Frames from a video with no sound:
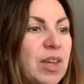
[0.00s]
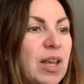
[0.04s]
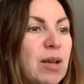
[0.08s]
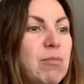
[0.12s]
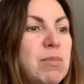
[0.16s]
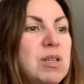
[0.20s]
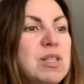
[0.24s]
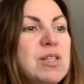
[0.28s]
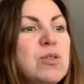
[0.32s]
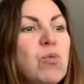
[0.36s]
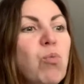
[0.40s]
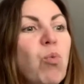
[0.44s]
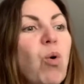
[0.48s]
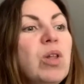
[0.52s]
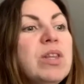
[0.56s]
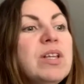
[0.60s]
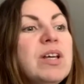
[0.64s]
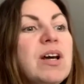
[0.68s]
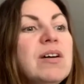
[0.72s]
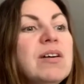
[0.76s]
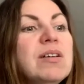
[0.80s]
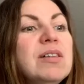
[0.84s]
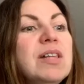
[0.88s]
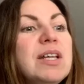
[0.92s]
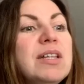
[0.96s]
Mr.
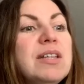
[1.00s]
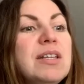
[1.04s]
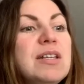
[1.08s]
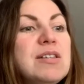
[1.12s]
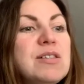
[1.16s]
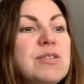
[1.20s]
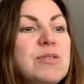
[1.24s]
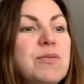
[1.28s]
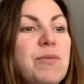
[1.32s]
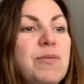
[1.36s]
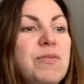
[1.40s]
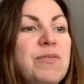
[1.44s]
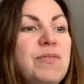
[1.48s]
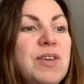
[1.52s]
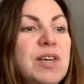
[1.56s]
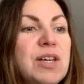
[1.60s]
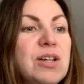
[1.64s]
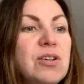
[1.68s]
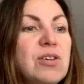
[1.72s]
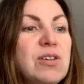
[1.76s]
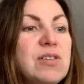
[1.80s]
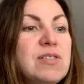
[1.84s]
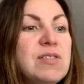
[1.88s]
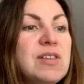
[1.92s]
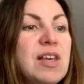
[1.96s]
Wonka clicked his
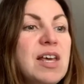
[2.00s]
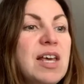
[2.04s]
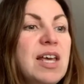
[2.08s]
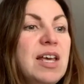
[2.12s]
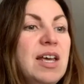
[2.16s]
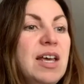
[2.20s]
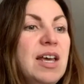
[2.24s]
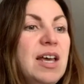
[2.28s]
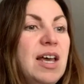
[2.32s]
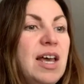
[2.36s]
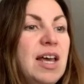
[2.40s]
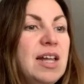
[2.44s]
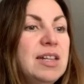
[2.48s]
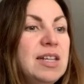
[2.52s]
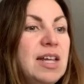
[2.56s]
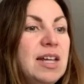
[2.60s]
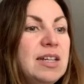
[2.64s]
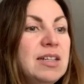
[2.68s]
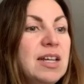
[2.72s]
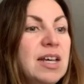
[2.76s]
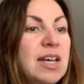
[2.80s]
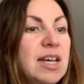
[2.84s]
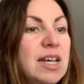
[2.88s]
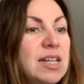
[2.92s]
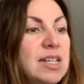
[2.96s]
fingers, and
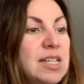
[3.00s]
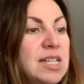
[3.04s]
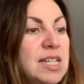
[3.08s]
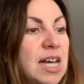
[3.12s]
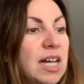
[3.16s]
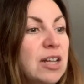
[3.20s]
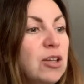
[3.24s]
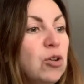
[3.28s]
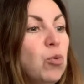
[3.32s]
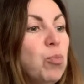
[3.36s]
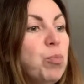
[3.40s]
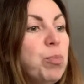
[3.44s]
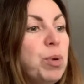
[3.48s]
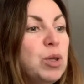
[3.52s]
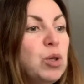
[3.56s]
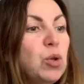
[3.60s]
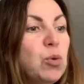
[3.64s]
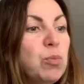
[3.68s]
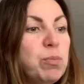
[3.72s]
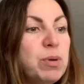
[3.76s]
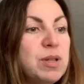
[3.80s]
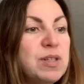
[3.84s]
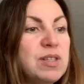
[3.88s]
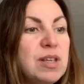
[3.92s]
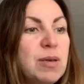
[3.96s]
then 10 Oompa
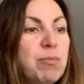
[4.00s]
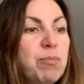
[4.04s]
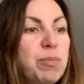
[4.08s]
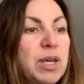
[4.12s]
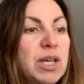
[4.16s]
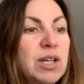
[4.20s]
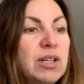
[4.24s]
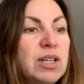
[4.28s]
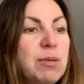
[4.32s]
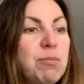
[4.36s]
Loompas appeared